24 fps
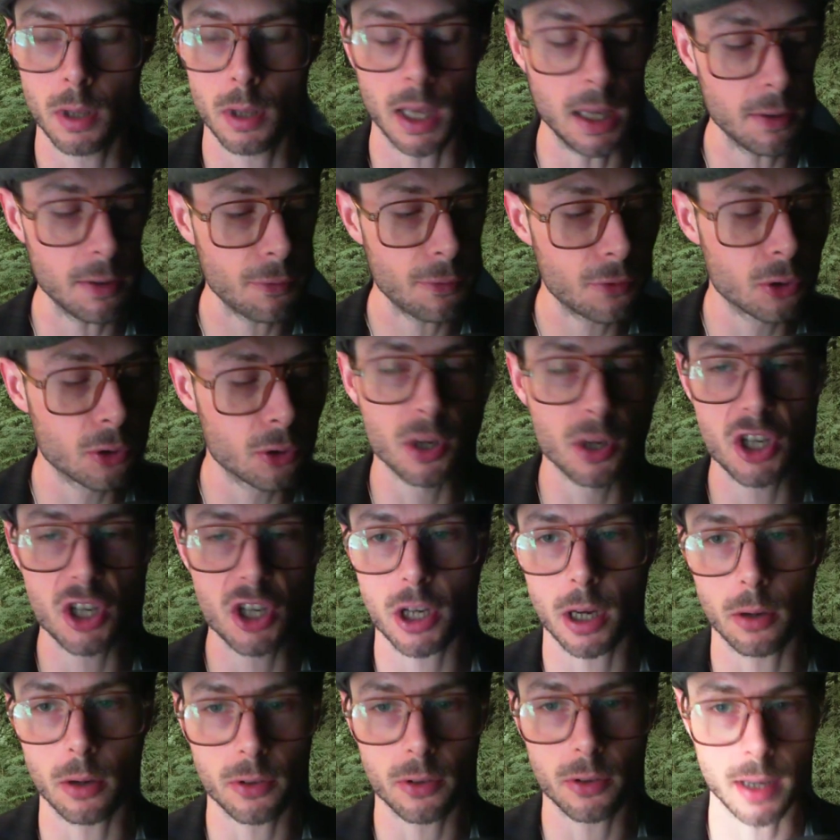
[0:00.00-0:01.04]
If you
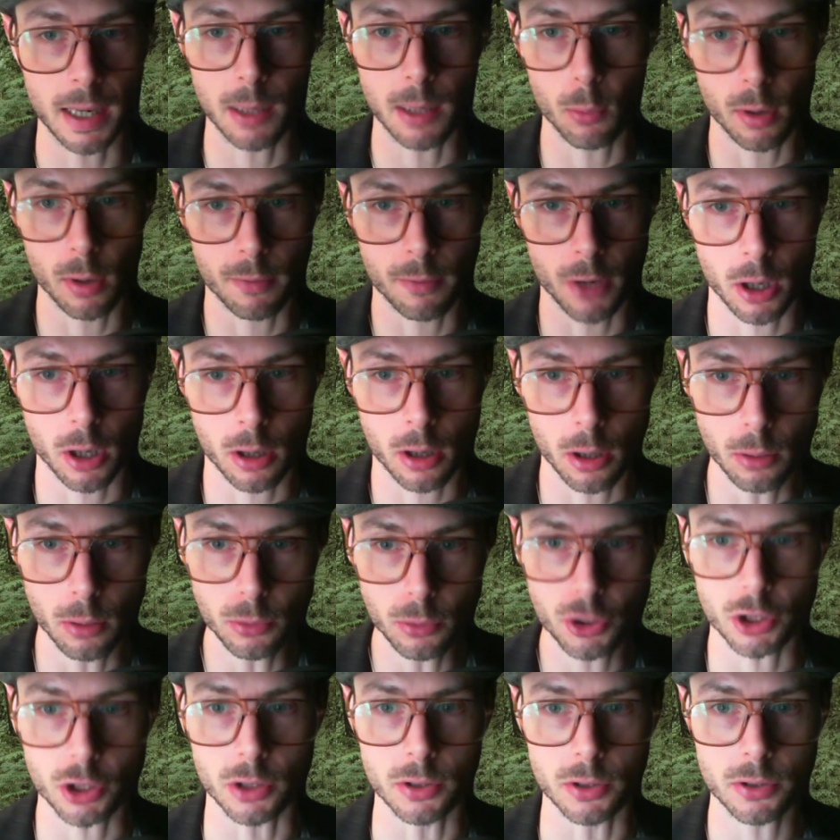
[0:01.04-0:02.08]
reach out to any one of our
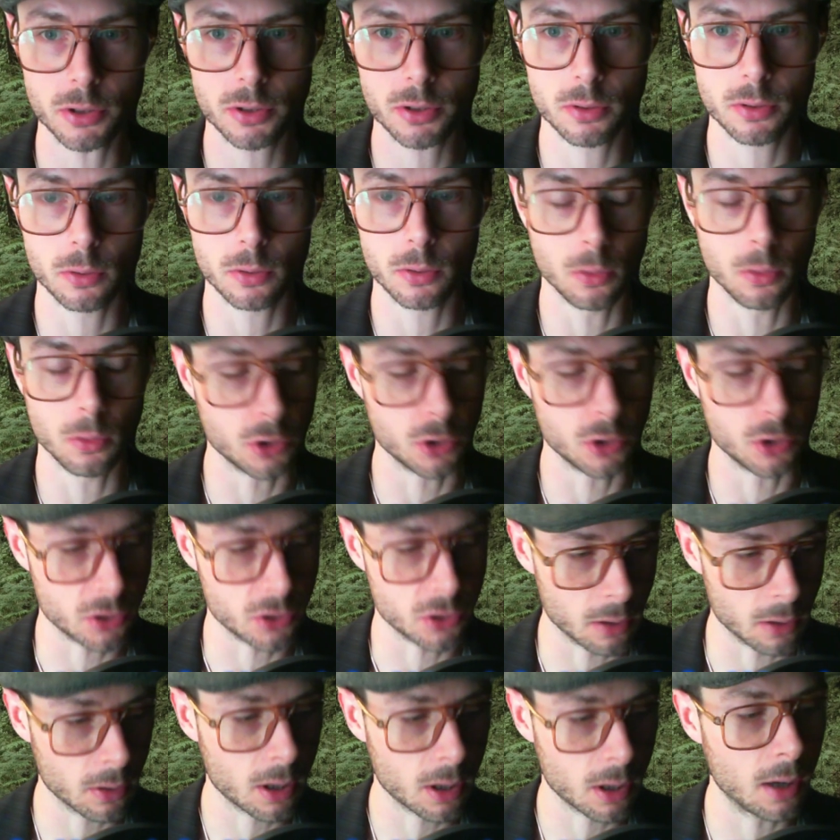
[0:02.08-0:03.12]
coaches, which is
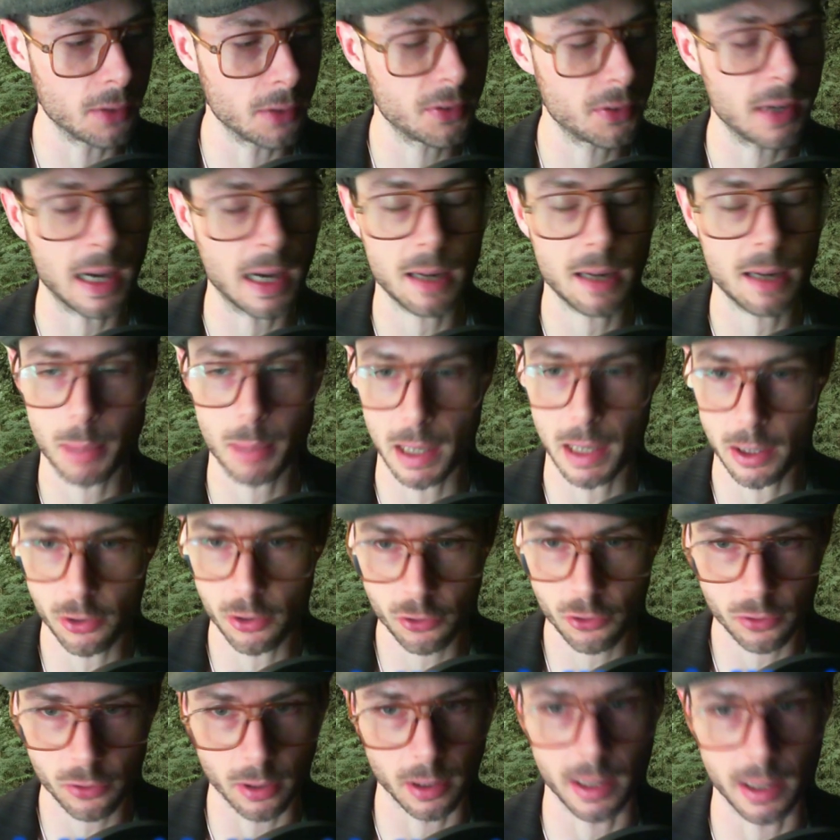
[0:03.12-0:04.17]
on our contact
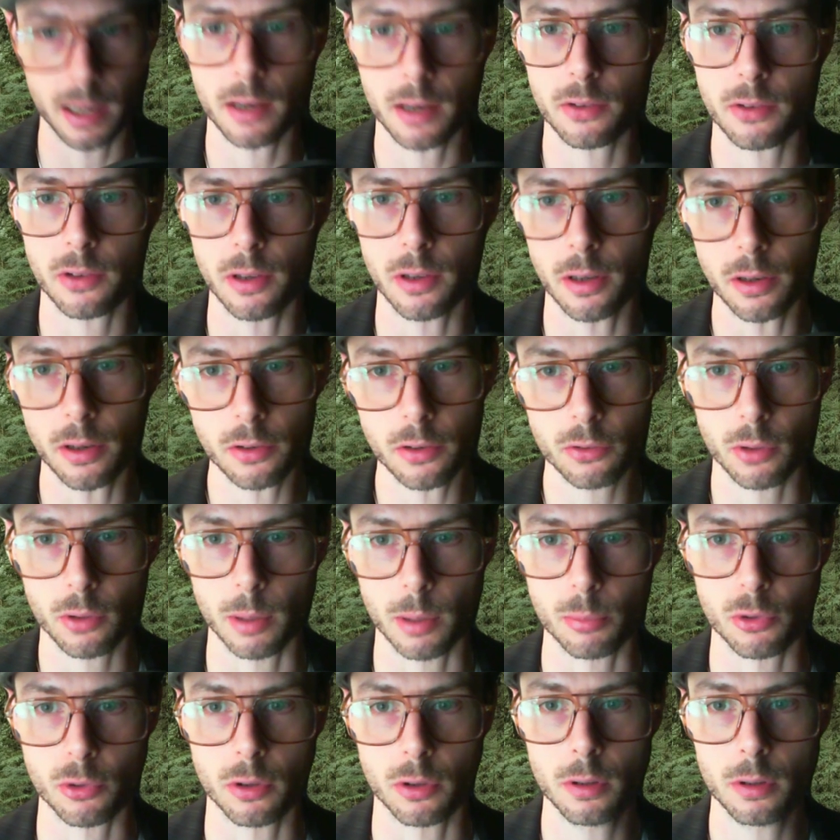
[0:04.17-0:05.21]
page, the link is in the
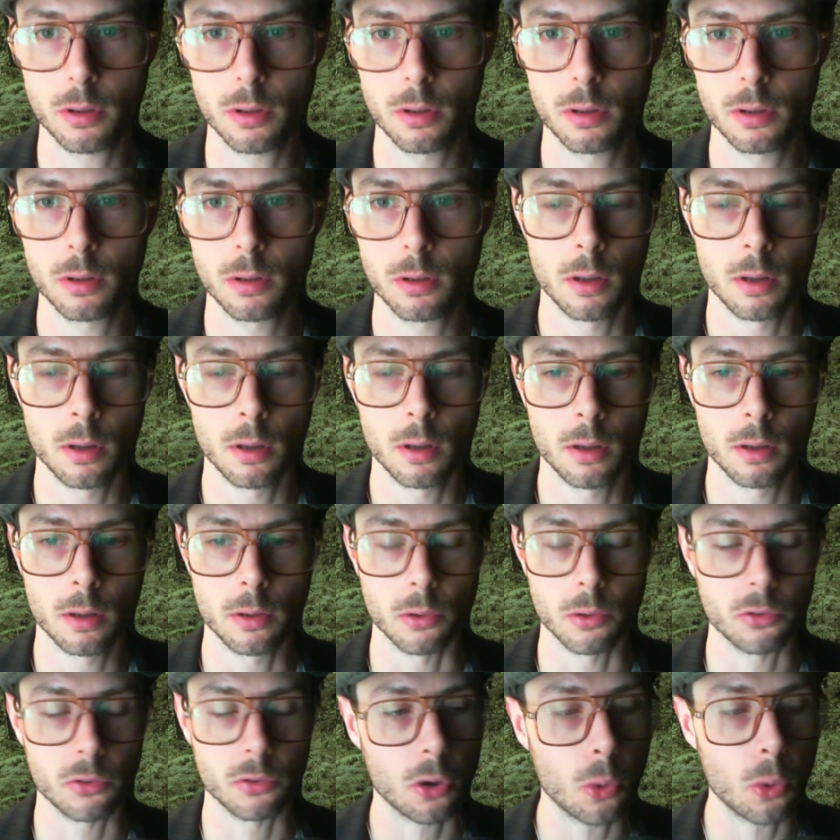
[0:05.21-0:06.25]
description,
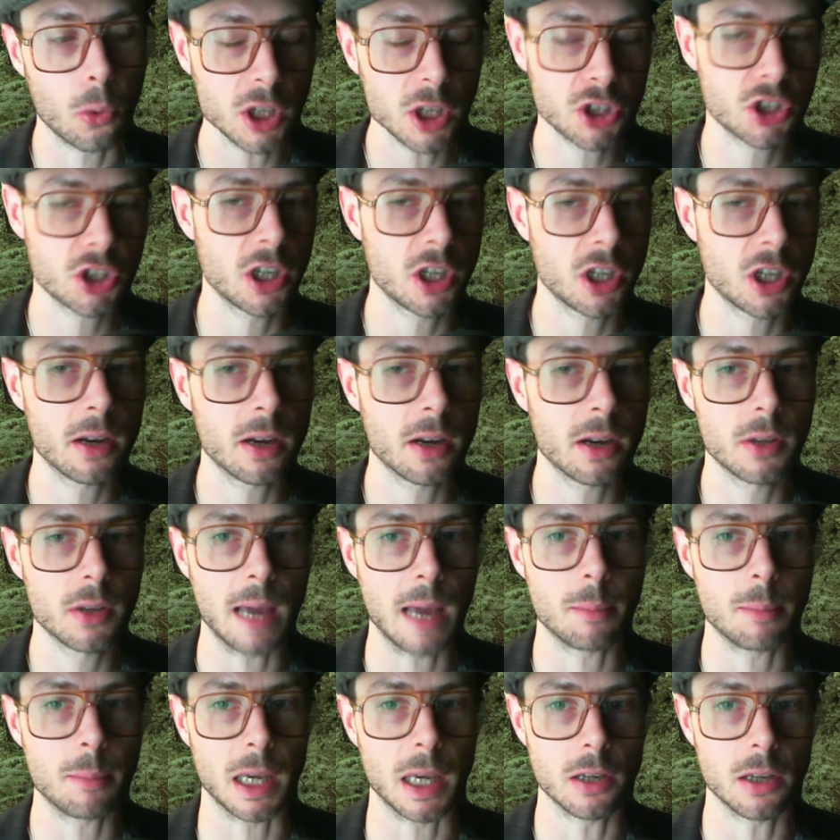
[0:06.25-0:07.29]
there's a questionnaire on
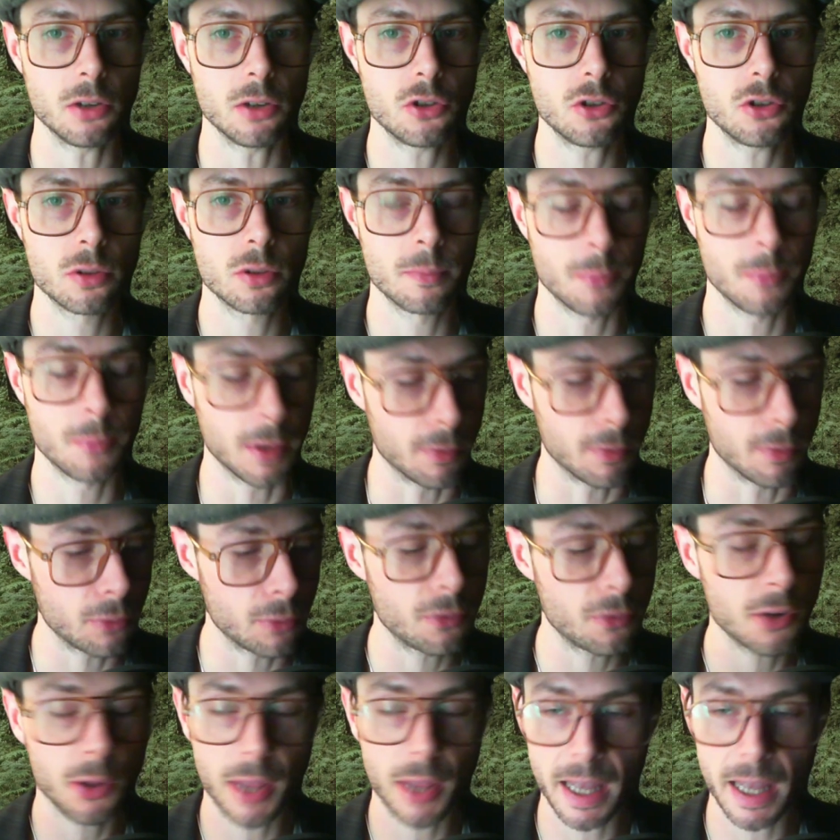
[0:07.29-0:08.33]
that page. If you
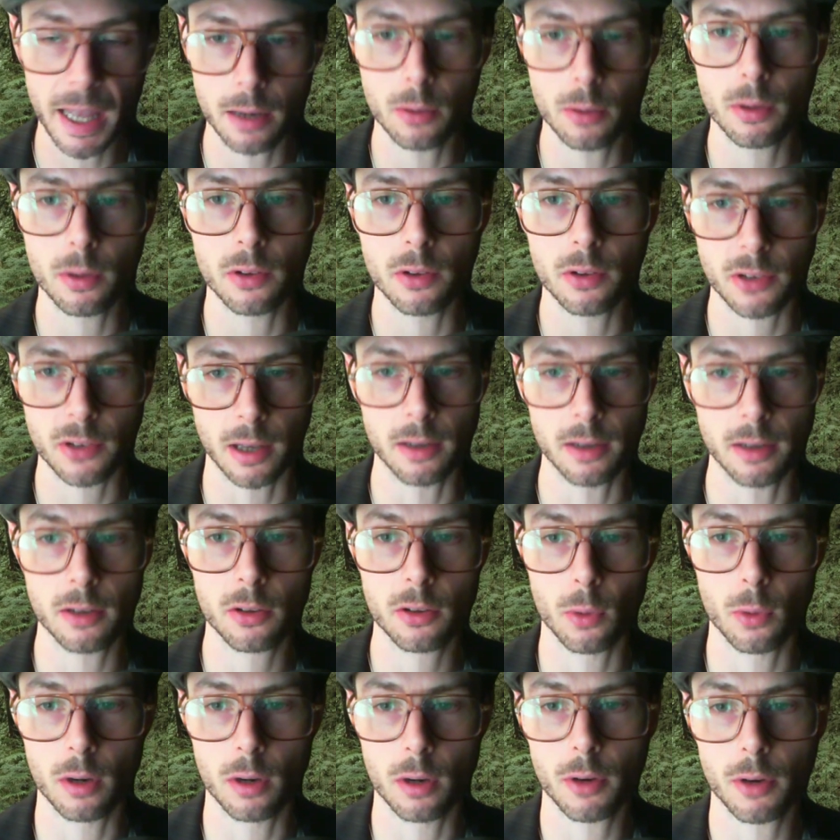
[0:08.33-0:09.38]
fill that out and send it
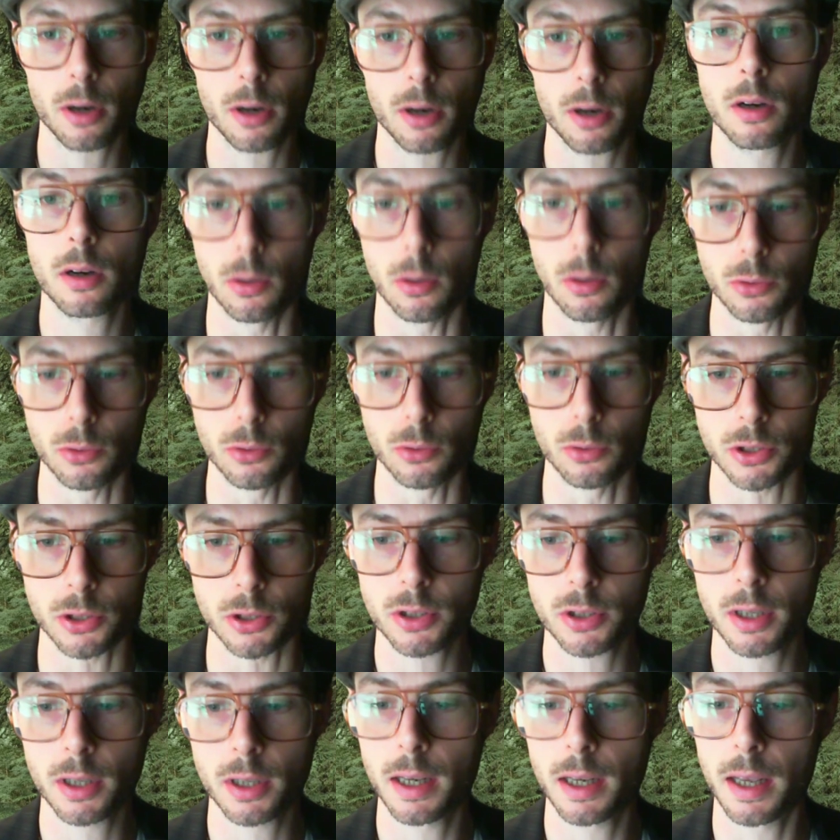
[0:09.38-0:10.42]
to one of our
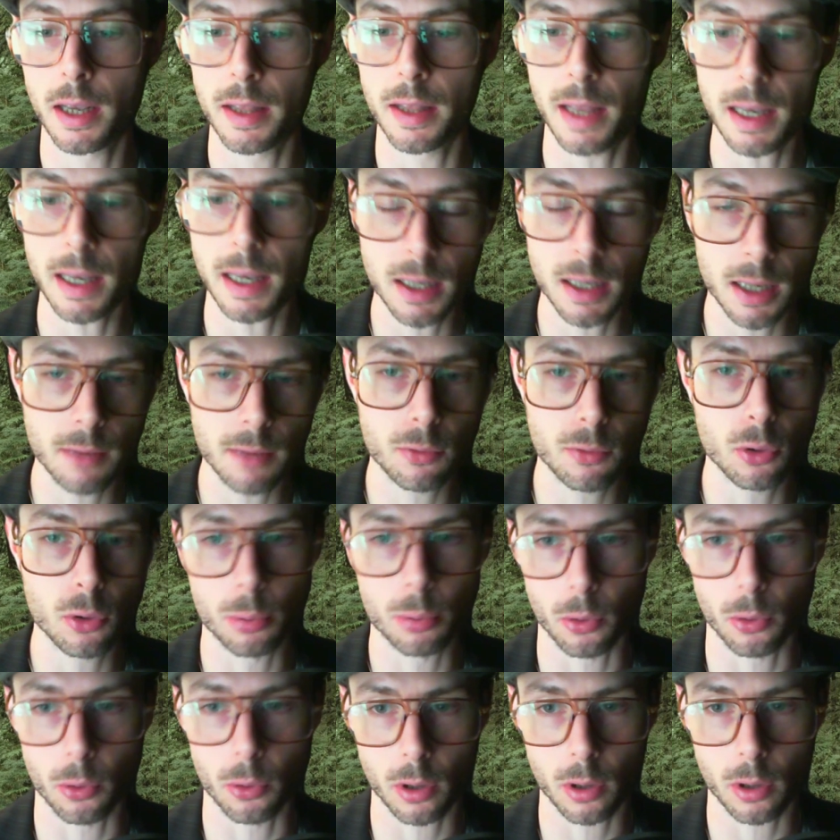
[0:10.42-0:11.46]
coaches, they can give you a
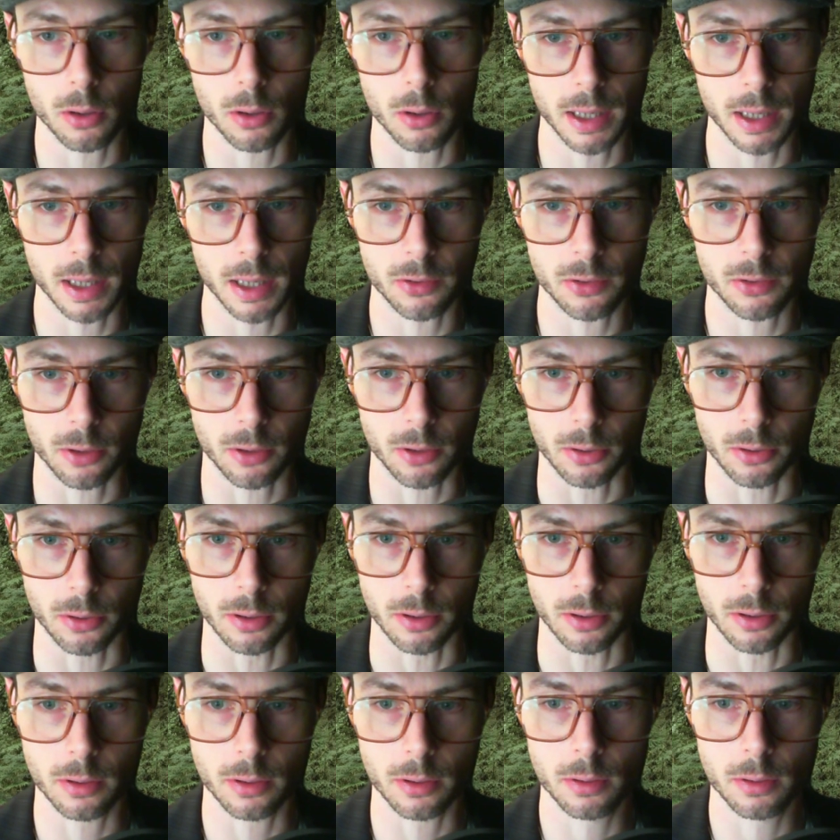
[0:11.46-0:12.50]
protocol to get started.